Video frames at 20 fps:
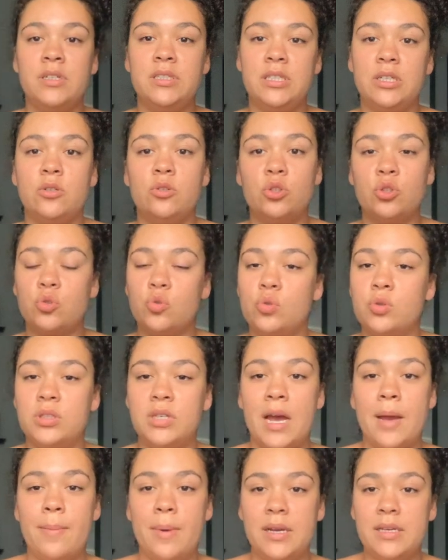single school
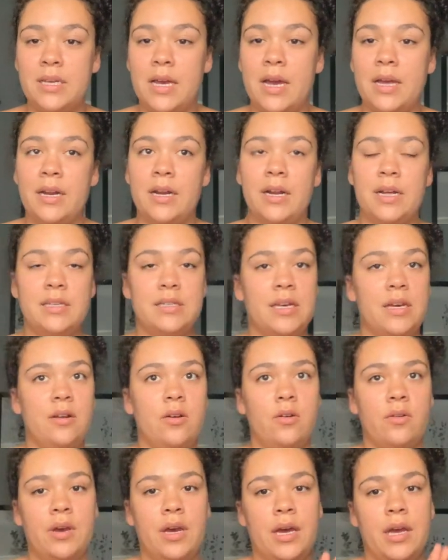side by side, and I said,
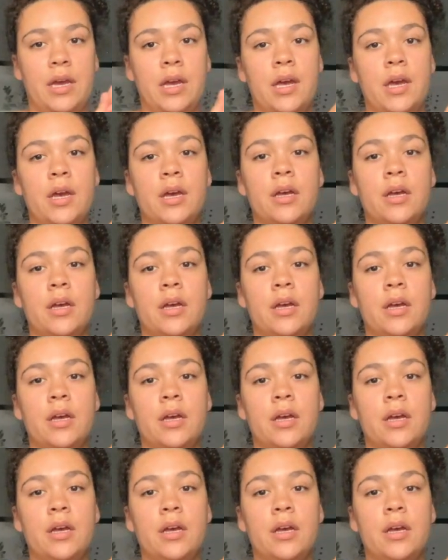okay,